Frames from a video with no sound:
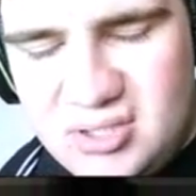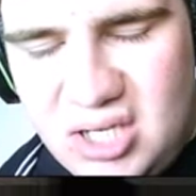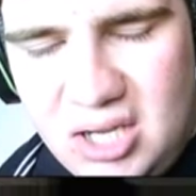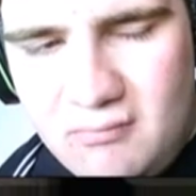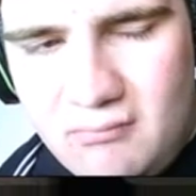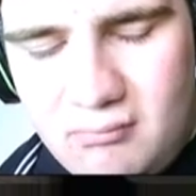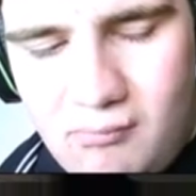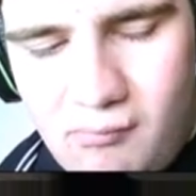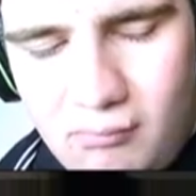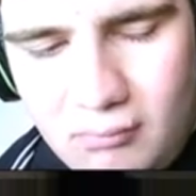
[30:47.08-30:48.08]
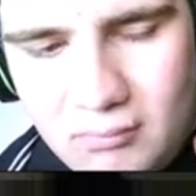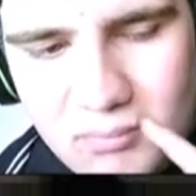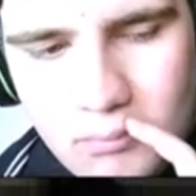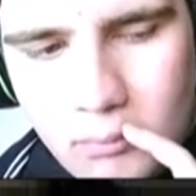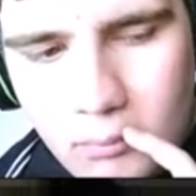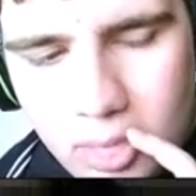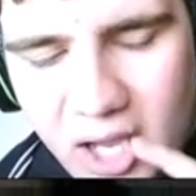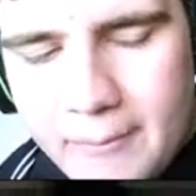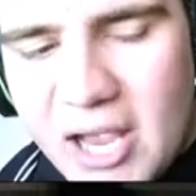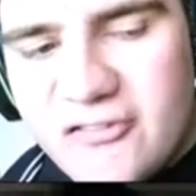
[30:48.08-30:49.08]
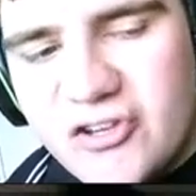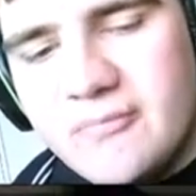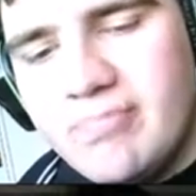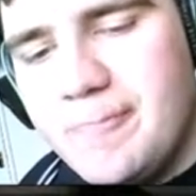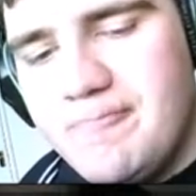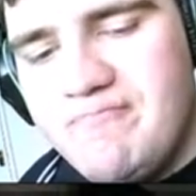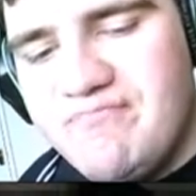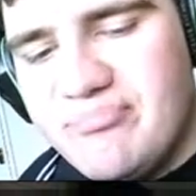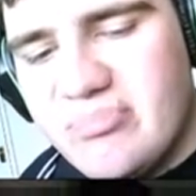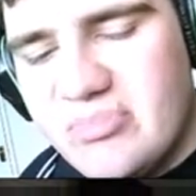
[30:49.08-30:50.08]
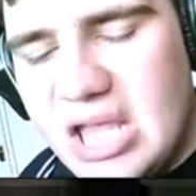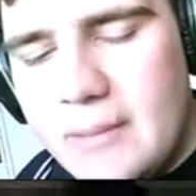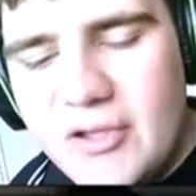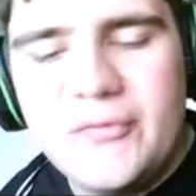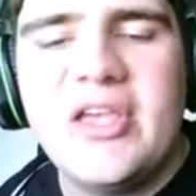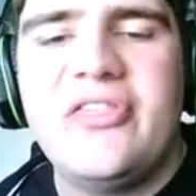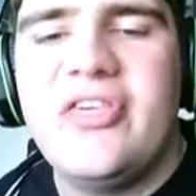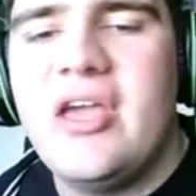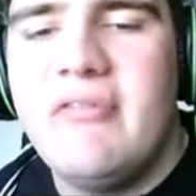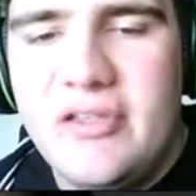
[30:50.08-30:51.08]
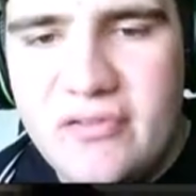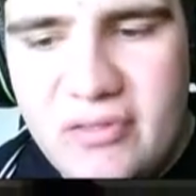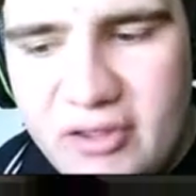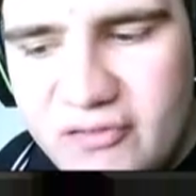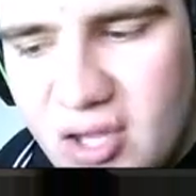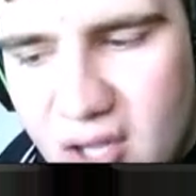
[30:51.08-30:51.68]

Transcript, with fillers: Um, I imagine there must be a theory to this.